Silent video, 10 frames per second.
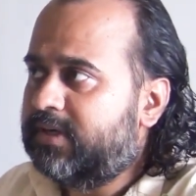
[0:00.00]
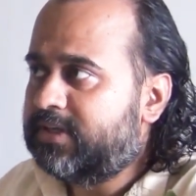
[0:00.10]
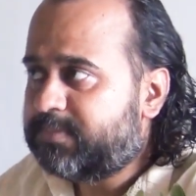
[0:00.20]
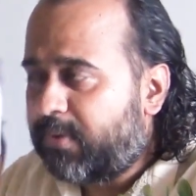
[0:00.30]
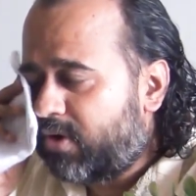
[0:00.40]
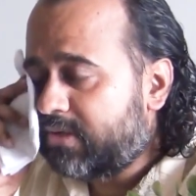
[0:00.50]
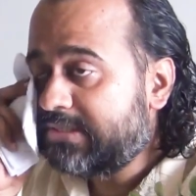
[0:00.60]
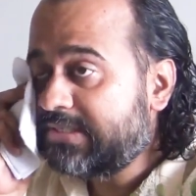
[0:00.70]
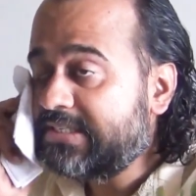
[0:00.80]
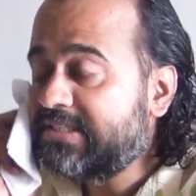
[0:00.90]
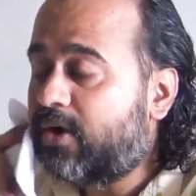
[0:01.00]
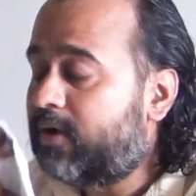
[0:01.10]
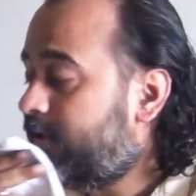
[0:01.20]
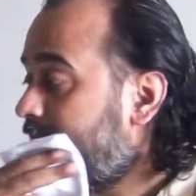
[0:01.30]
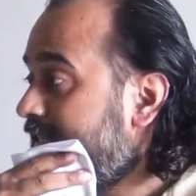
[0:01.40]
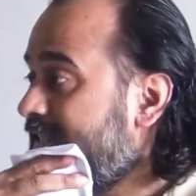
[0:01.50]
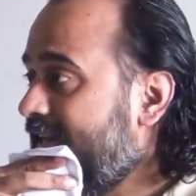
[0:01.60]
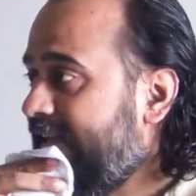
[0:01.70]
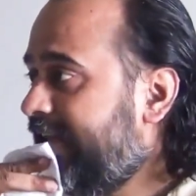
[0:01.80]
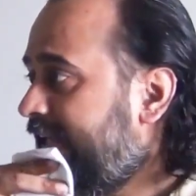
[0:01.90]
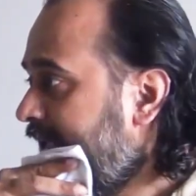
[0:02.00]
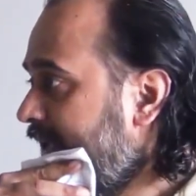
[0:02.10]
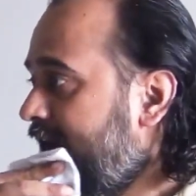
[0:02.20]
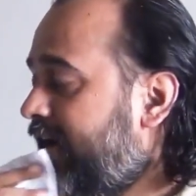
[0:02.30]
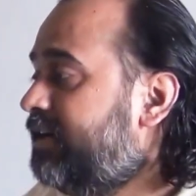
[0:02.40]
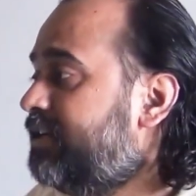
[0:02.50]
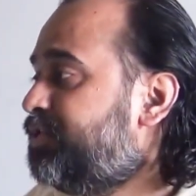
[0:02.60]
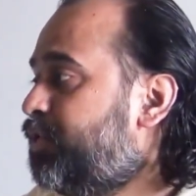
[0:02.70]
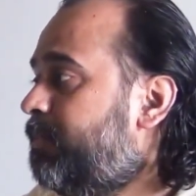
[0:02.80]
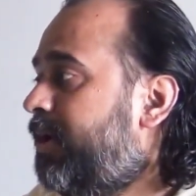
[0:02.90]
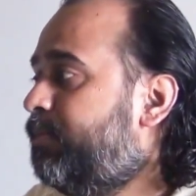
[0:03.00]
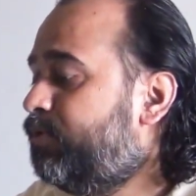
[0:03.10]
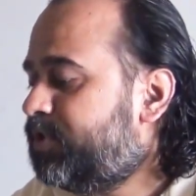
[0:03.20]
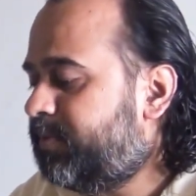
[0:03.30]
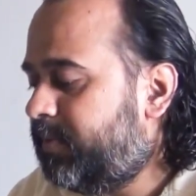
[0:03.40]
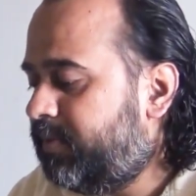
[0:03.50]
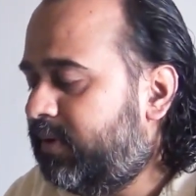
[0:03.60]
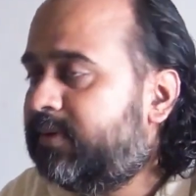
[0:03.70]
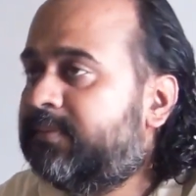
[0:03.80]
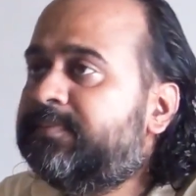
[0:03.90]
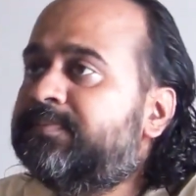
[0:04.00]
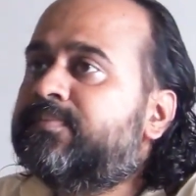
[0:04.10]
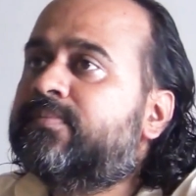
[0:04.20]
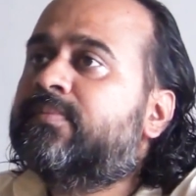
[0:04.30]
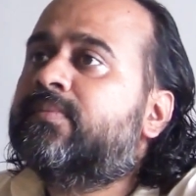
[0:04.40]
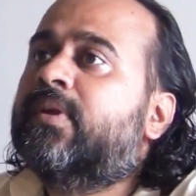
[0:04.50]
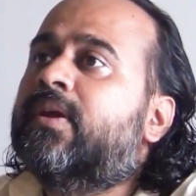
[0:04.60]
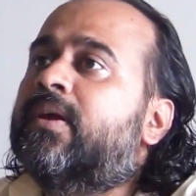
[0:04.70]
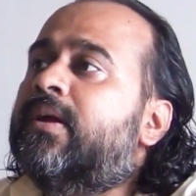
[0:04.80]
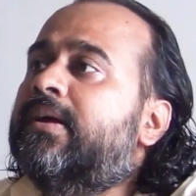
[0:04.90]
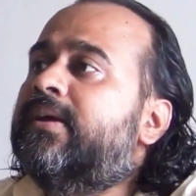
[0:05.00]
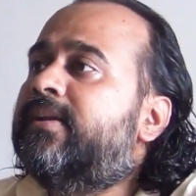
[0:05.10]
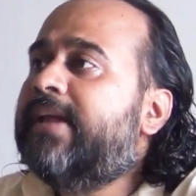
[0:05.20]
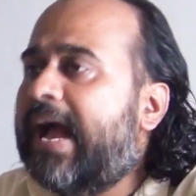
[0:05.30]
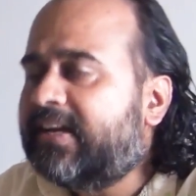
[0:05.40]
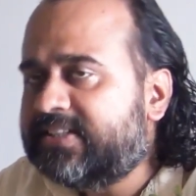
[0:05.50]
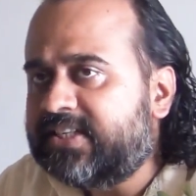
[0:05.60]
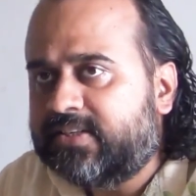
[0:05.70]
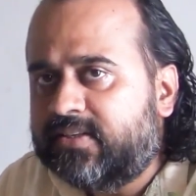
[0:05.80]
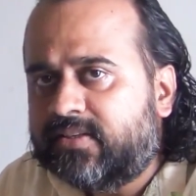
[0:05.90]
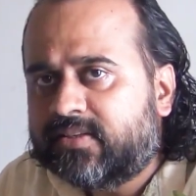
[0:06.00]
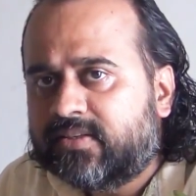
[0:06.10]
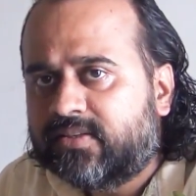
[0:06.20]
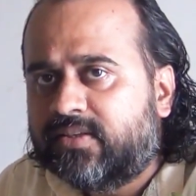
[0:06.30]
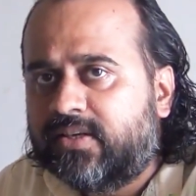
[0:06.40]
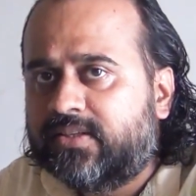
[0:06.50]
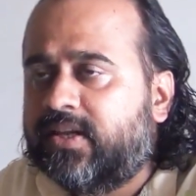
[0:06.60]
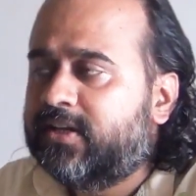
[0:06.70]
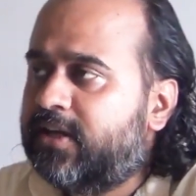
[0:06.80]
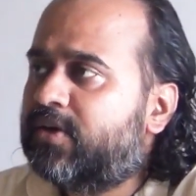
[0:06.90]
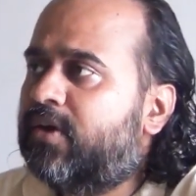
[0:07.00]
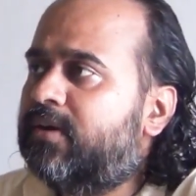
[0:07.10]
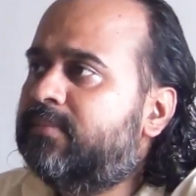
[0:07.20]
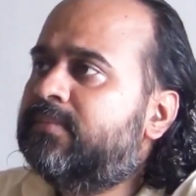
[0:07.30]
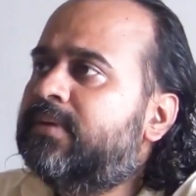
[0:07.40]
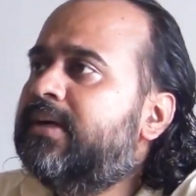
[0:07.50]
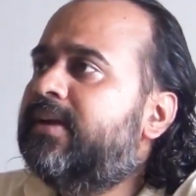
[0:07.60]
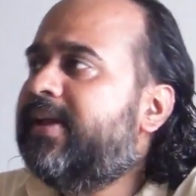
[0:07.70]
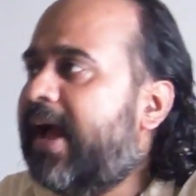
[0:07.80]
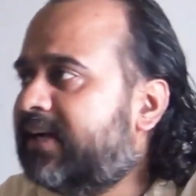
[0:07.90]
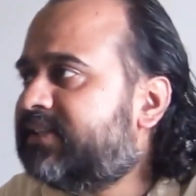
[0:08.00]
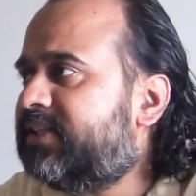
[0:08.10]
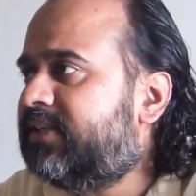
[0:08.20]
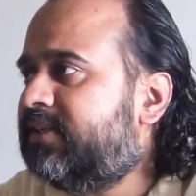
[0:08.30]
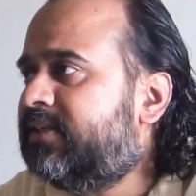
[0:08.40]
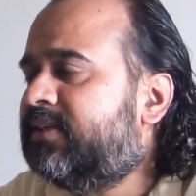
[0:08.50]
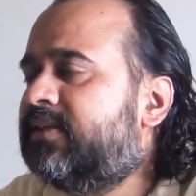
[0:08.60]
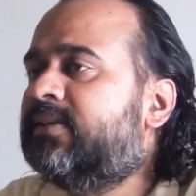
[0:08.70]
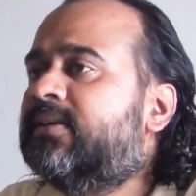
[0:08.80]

Response is not easily understood by most people. Reaction, the other column, reaction